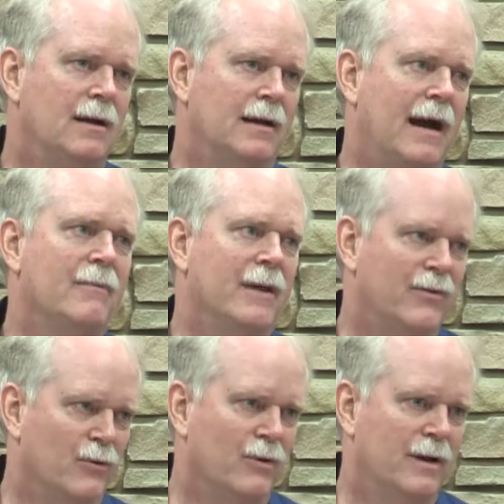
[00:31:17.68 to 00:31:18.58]
got me
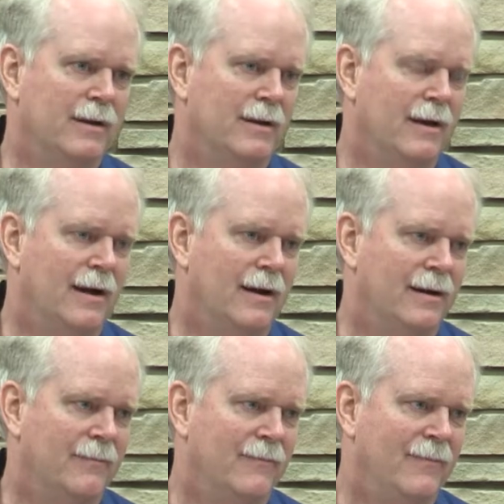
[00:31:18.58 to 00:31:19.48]
through it.
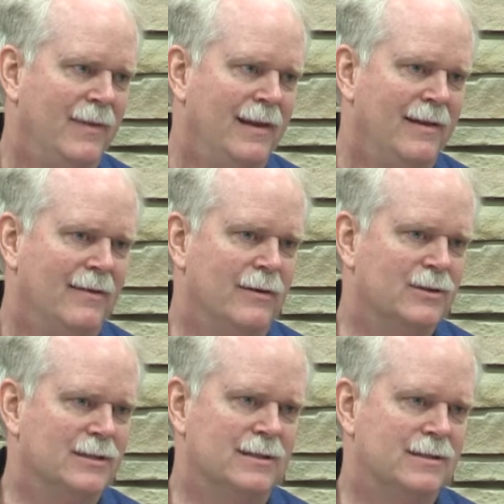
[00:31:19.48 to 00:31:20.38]
There
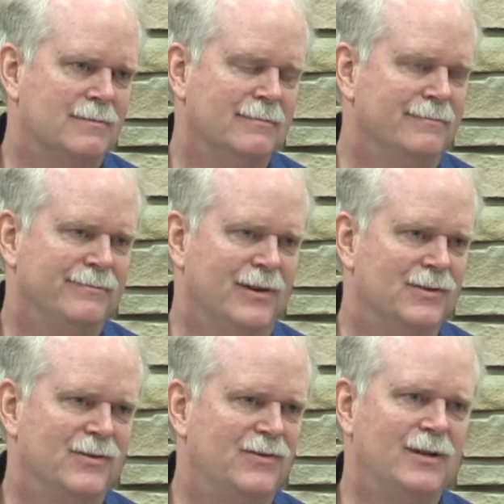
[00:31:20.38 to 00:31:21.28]
was this
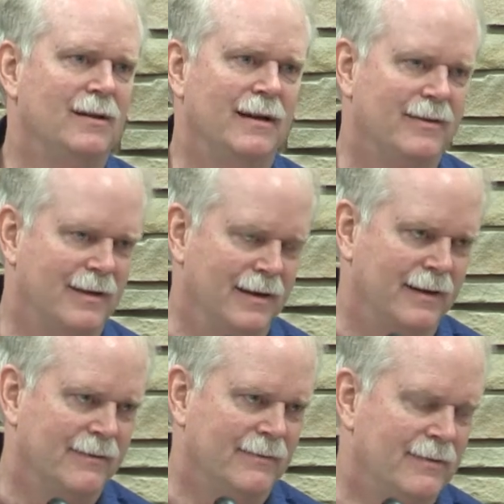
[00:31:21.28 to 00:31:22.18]
silly
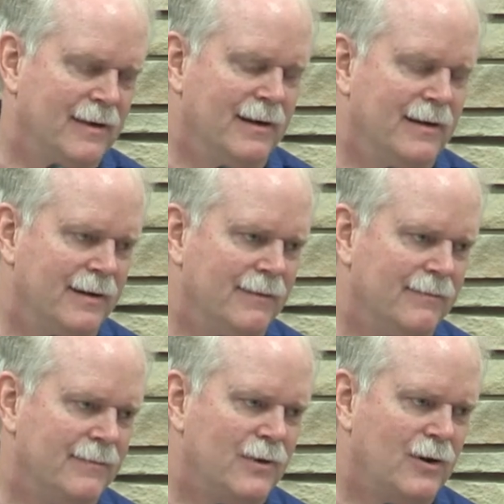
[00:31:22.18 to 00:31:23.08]
thing
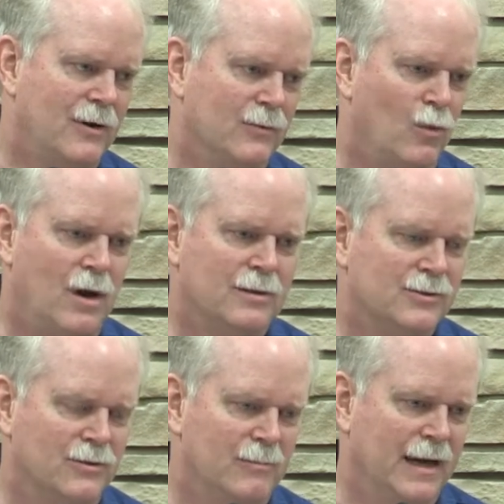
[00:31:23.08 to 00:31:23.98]
called Walk
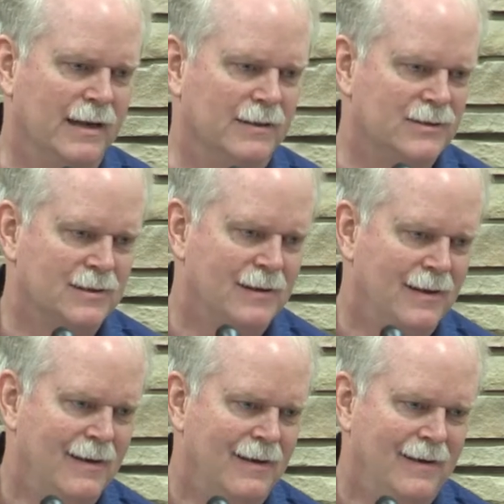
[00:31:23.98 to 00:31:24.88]
to Emmaus.
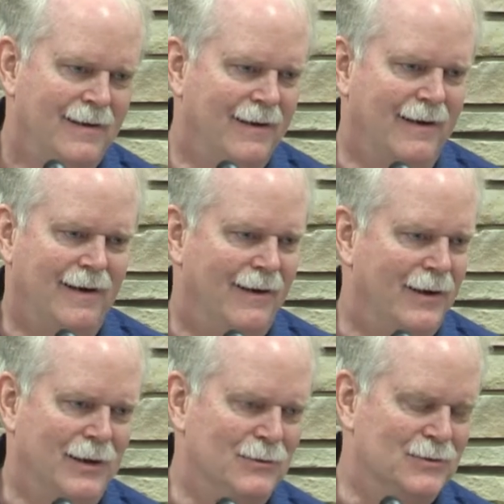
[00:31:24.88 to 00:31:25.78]

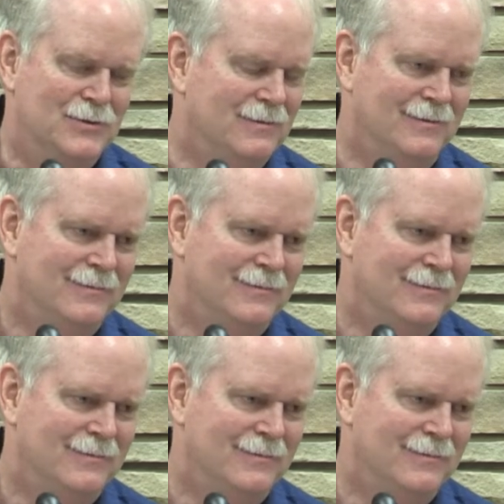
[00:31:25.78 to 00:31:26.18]
It was